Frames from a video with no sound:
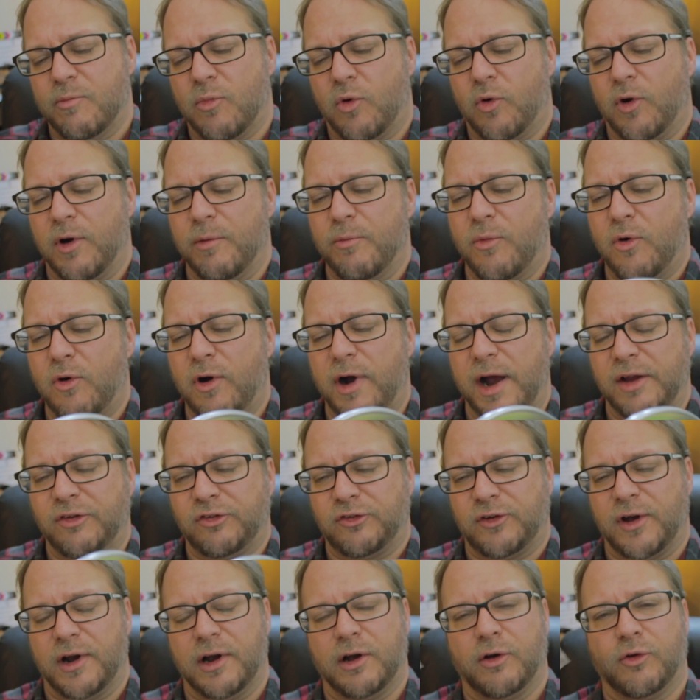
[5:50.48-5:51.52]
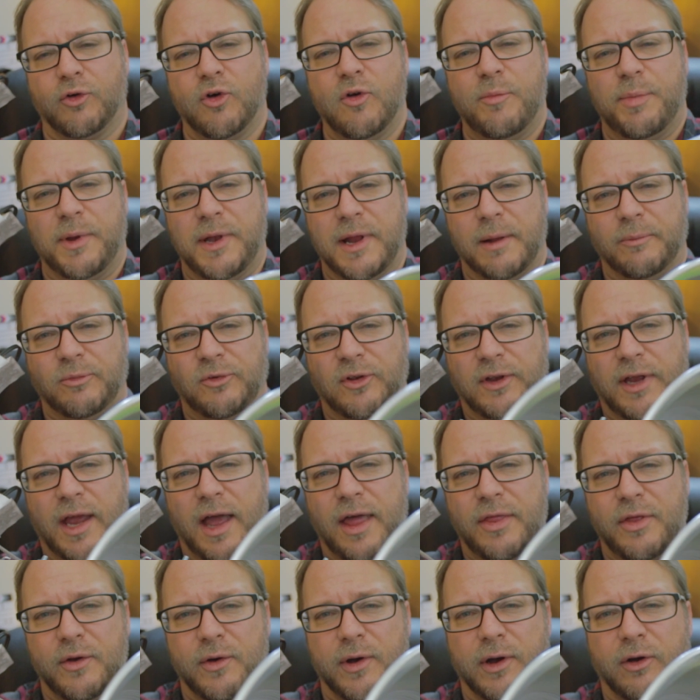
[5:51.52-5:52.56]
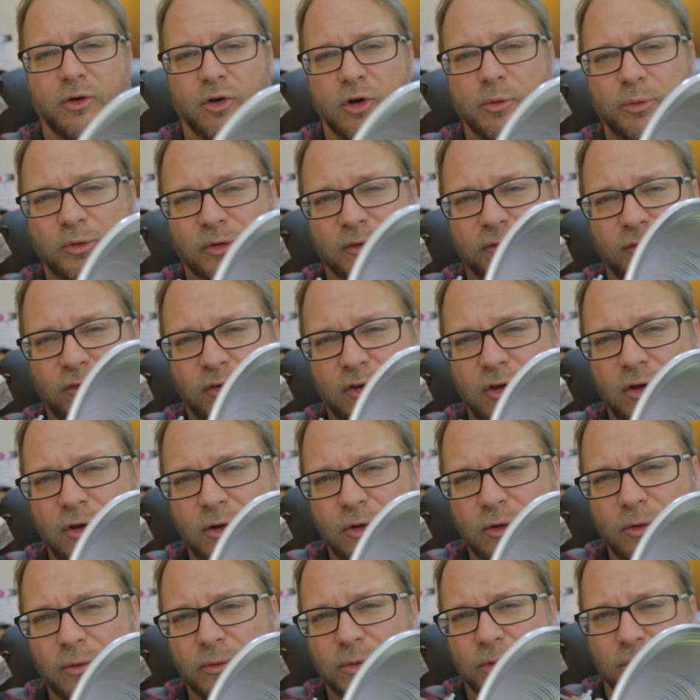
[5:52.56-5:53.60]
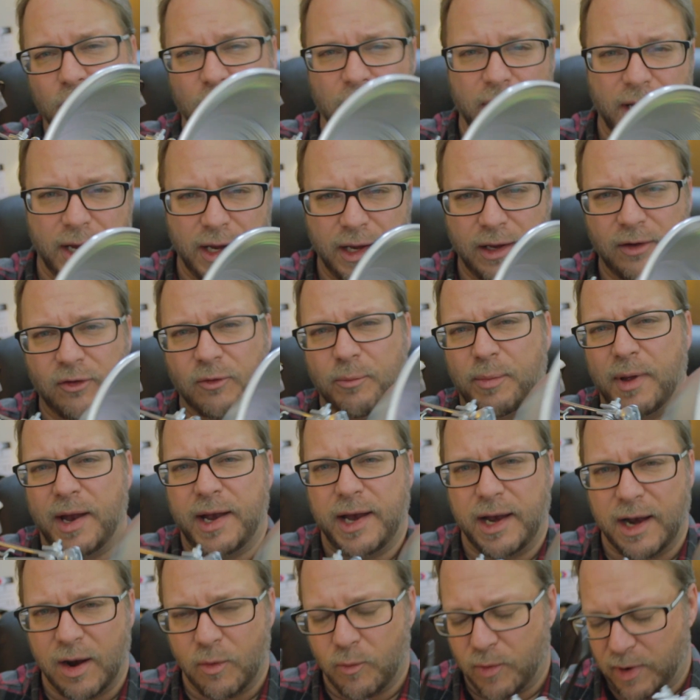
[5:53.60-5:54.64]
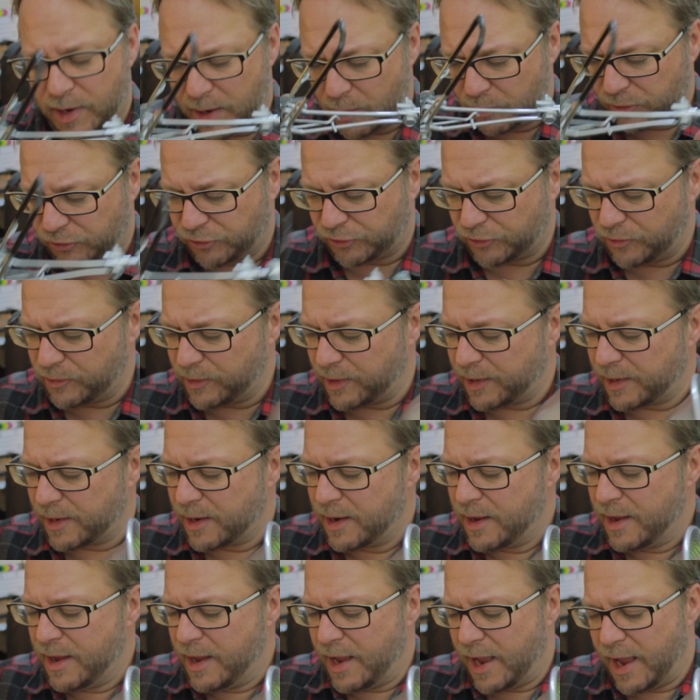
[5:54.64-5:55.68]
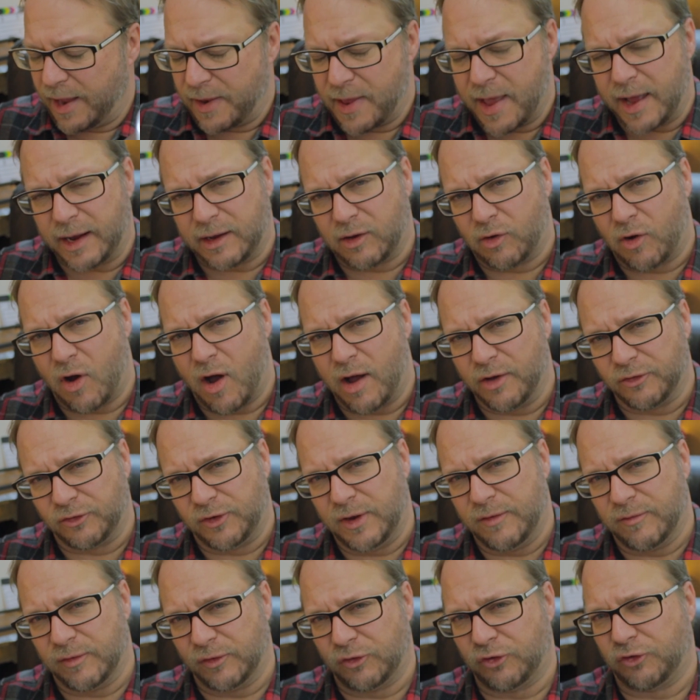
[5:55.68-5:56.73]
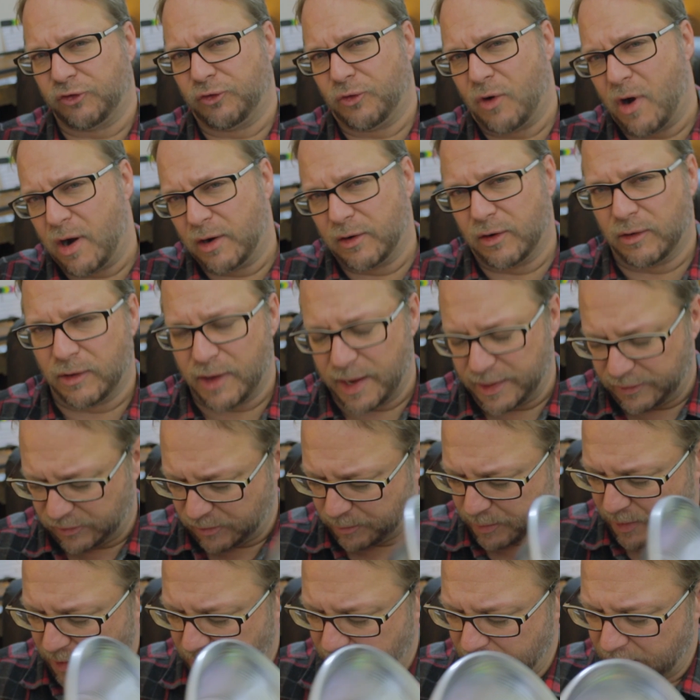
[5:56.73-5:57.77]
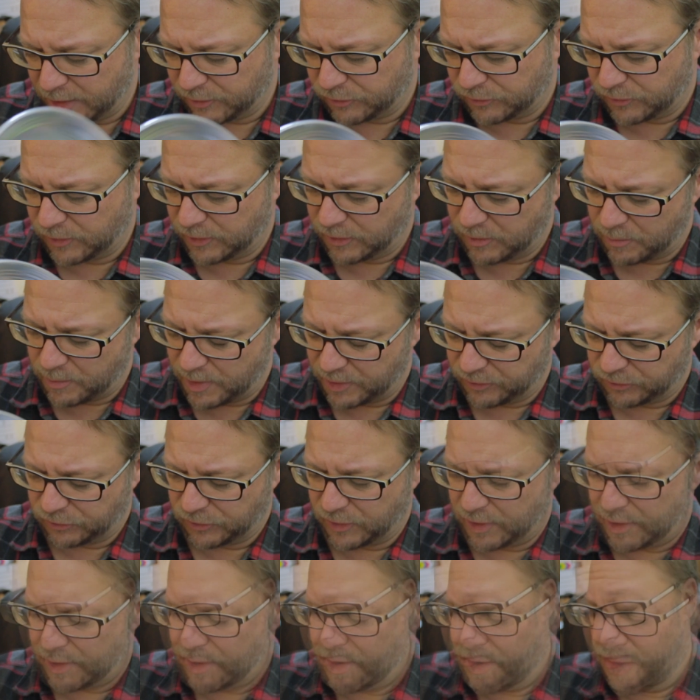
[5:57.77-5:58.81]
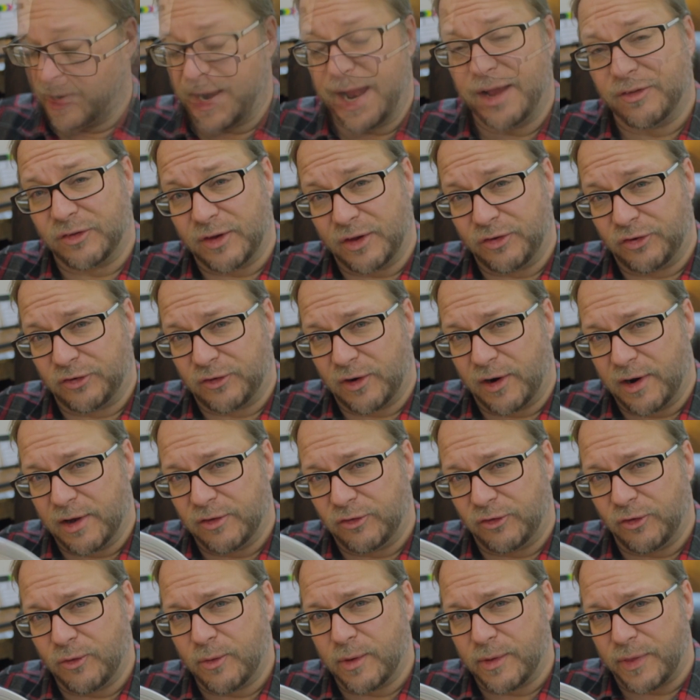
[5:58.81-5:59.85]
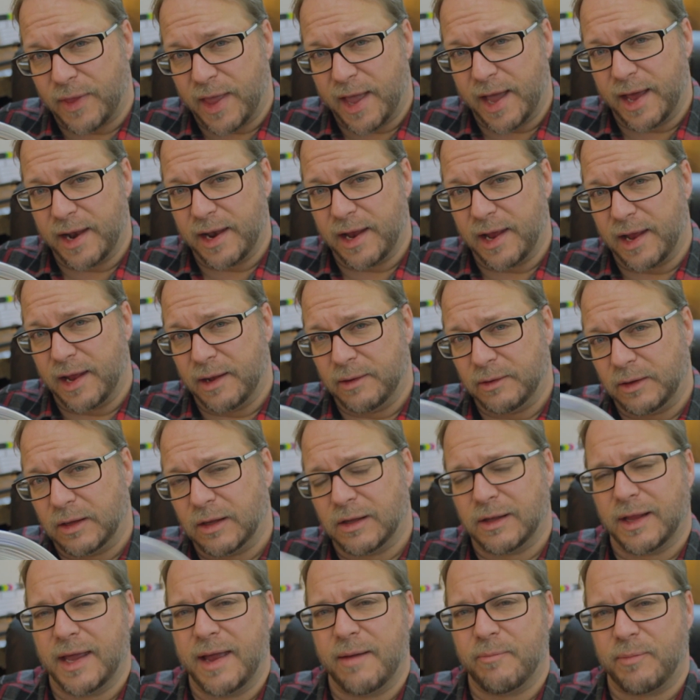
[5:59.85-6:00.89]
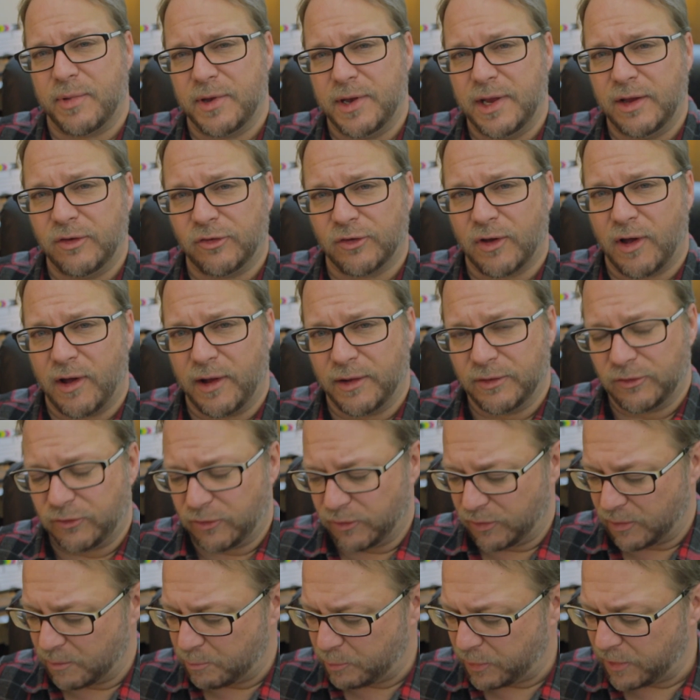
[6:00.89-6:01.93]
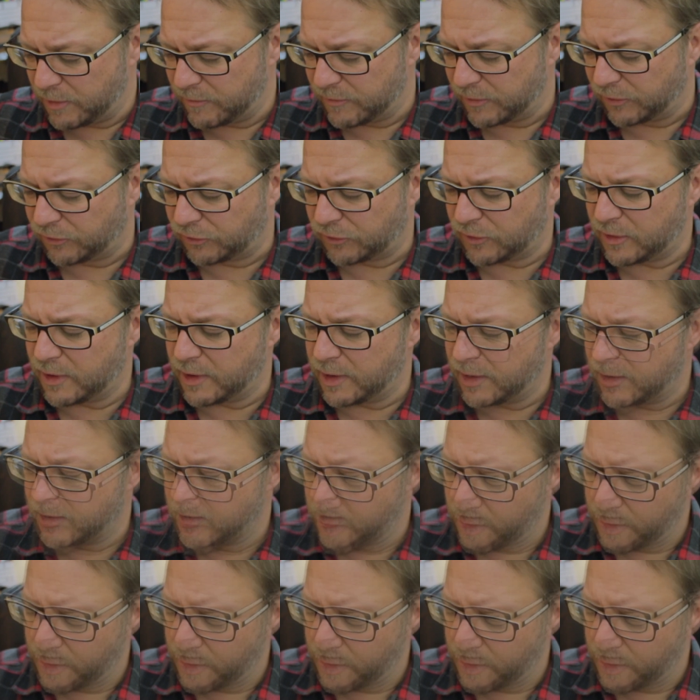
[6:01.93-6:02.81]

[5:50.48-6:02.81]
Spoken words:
more and more, I started grouping them together in groups of 2 and 3, depending on what I was shooting, and that caused even stronger light to be cast into my scene. But as I started doing that and clamping these onto the PVC,